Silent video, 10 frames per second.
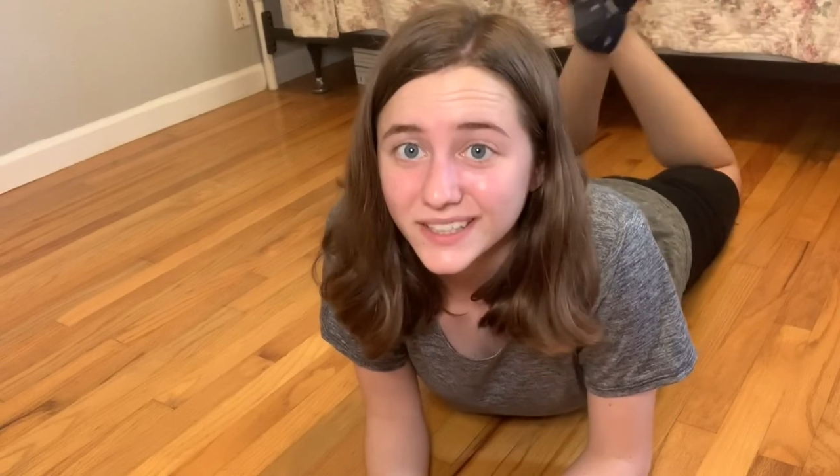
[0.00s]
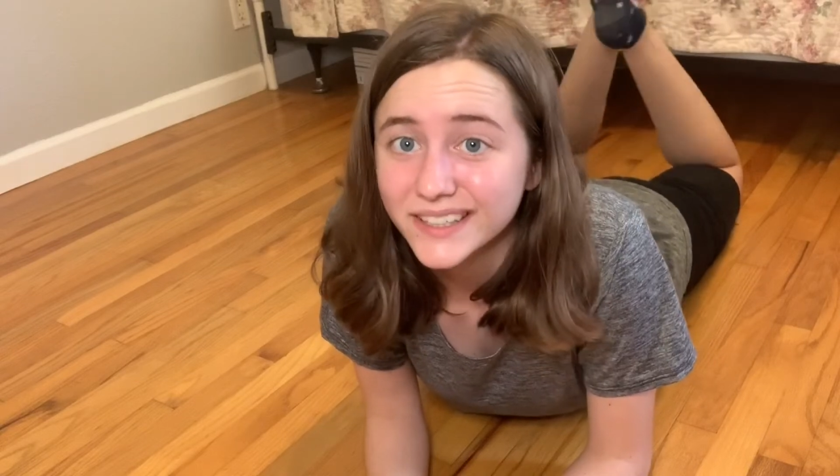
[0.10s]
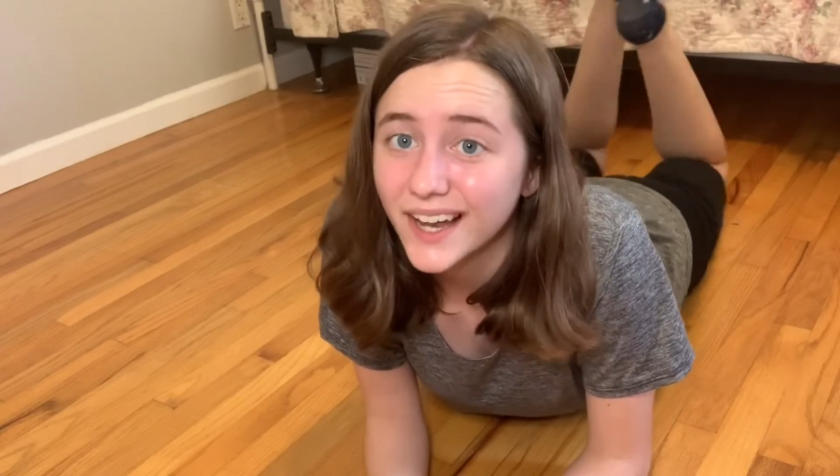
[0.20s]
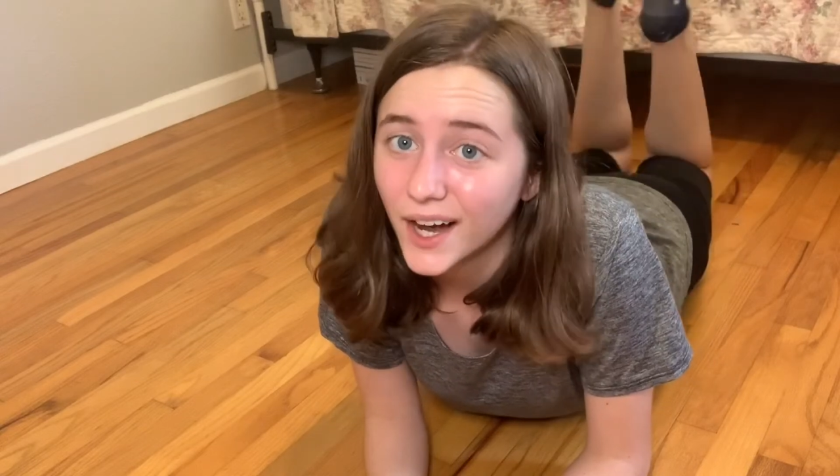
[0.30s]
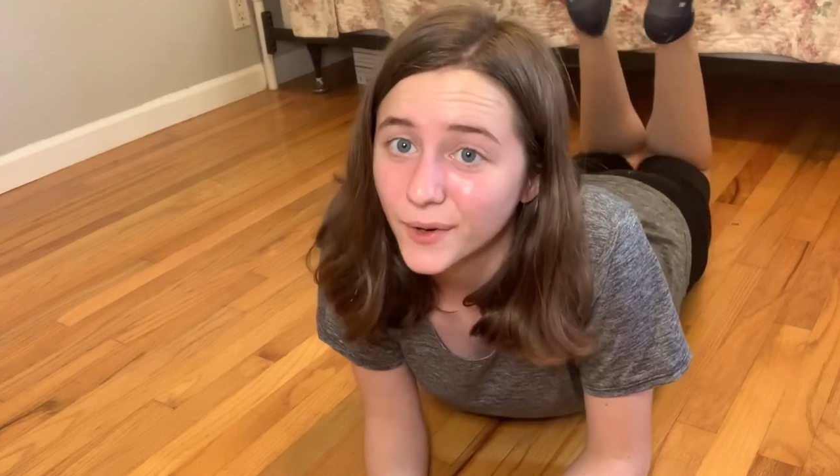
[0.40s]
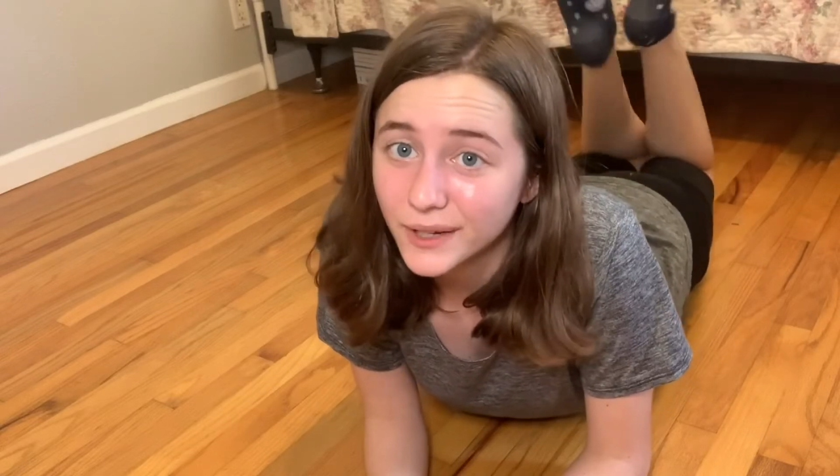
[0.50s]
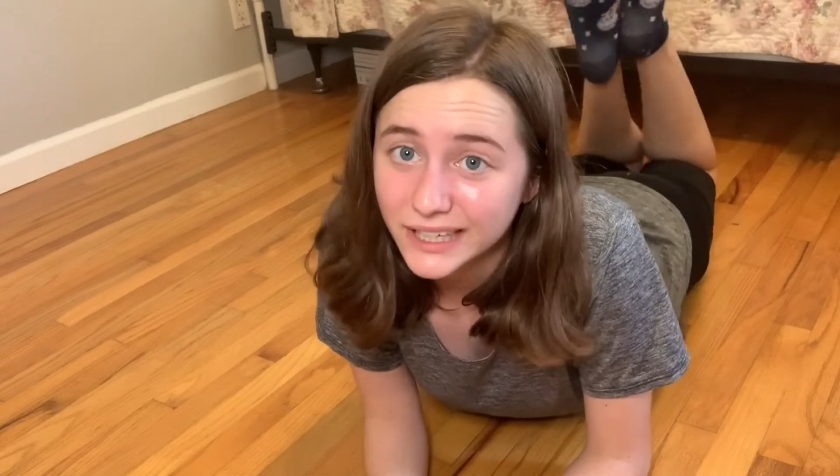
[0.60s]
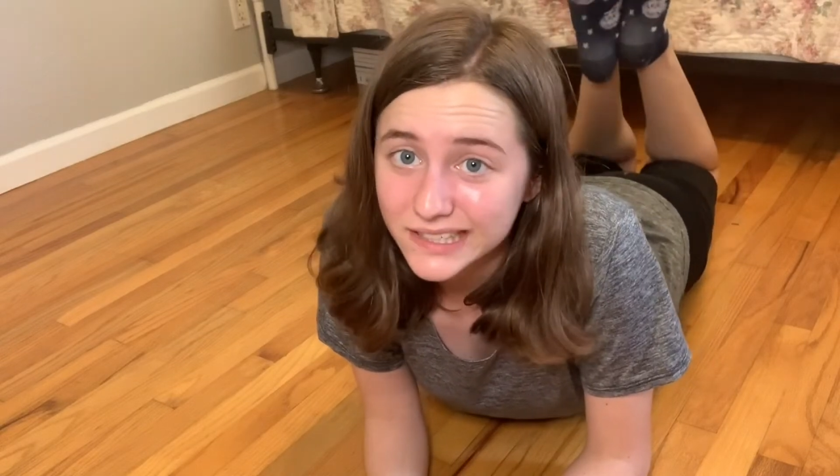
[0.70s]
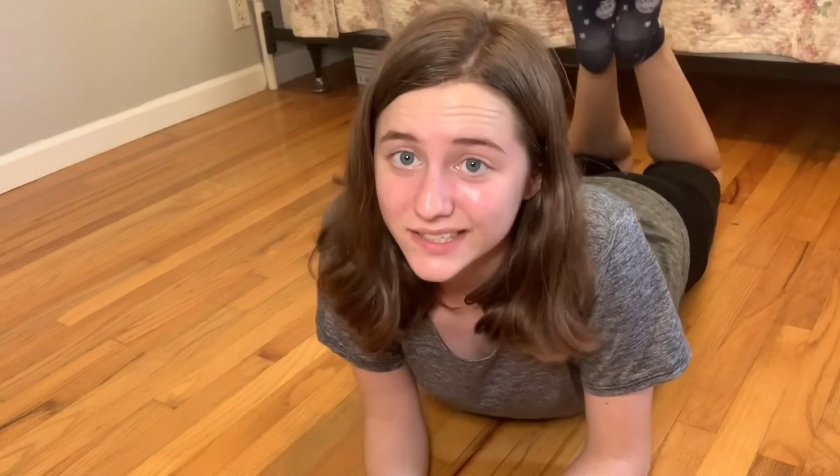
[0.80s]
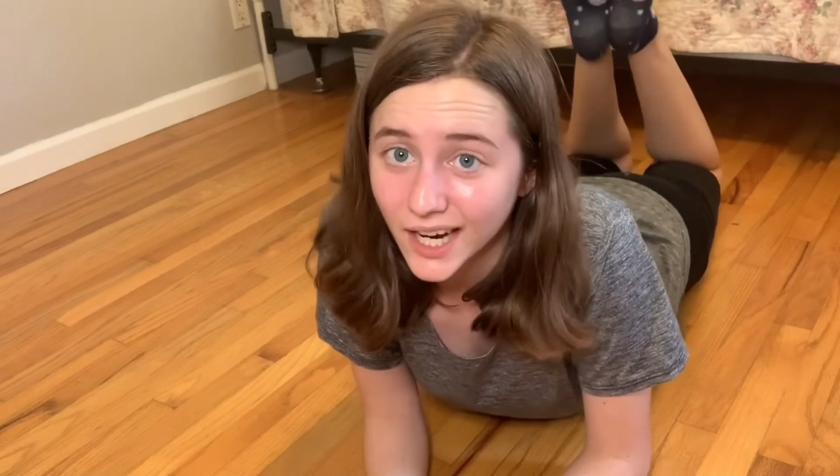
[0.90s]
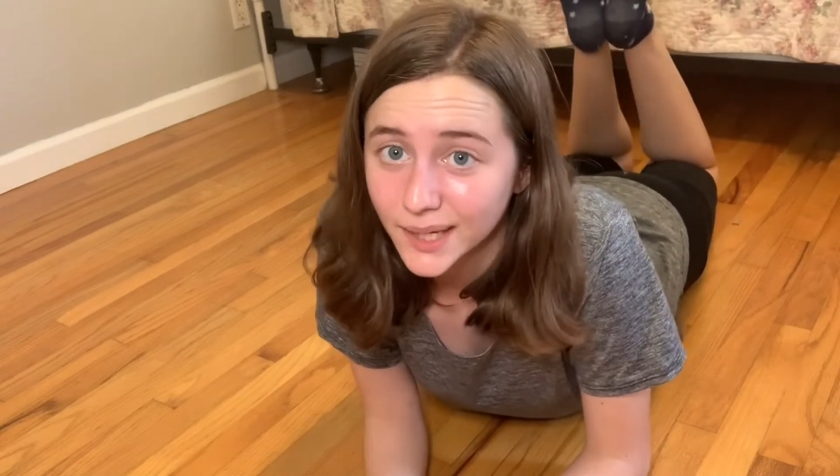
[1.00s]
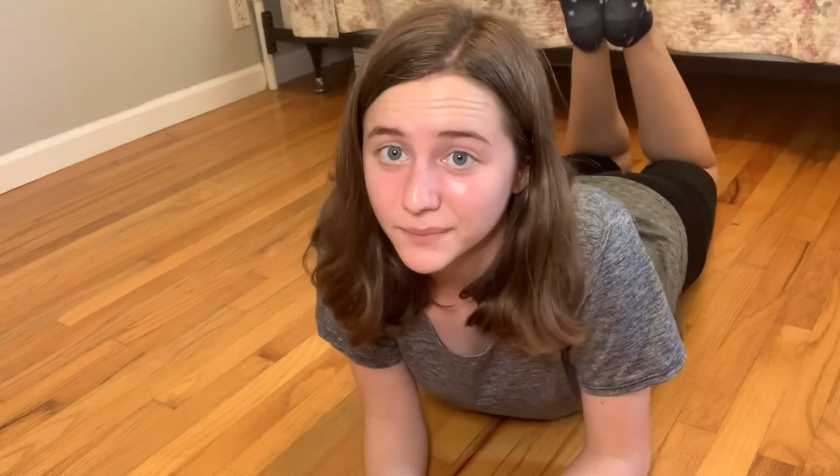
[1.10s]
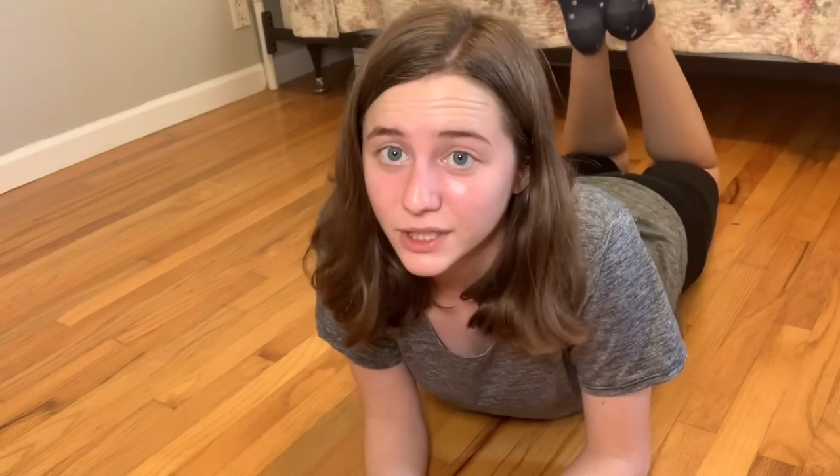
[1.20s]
now it is time